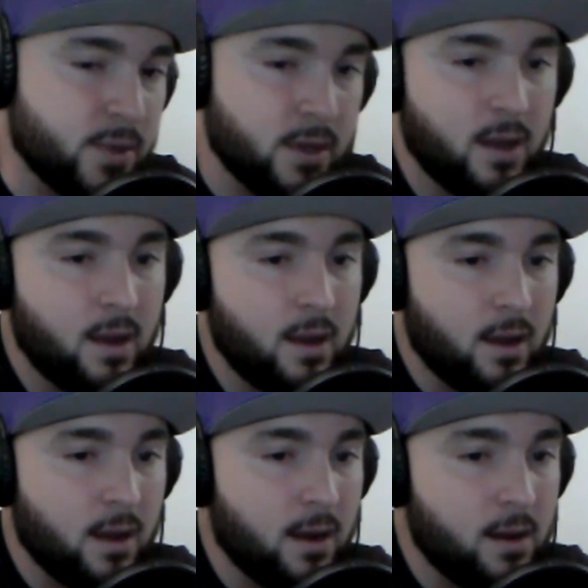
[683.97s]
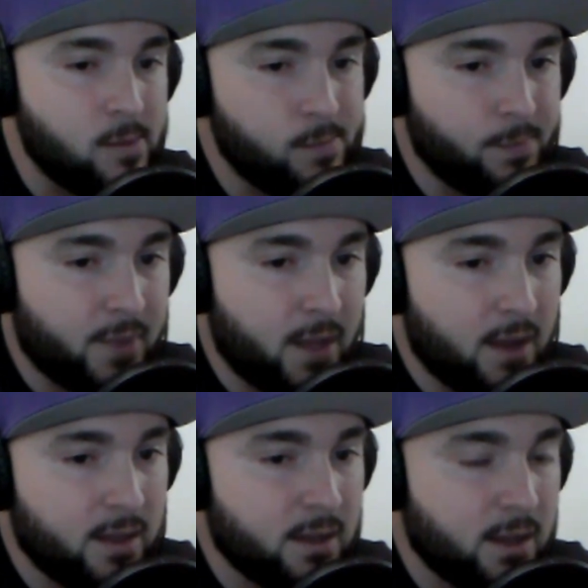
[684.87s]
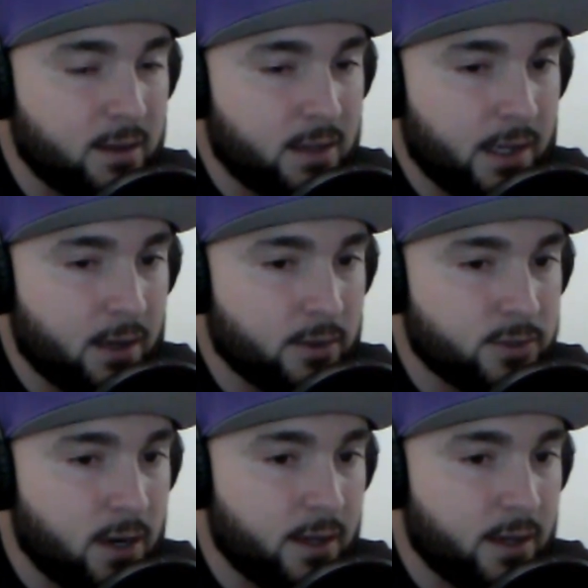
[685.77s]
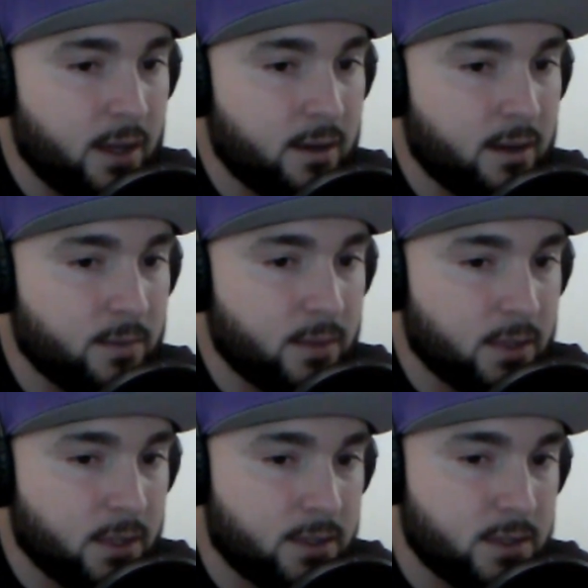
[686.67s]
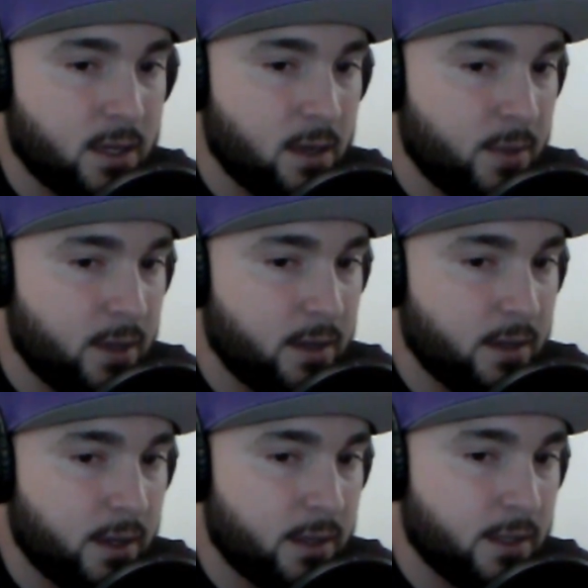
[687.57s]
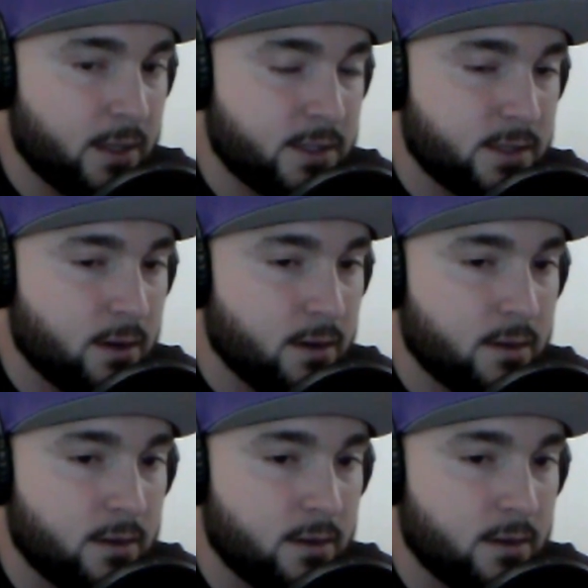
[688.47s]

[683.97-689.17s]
But I think that they are trying to get him to come in and start.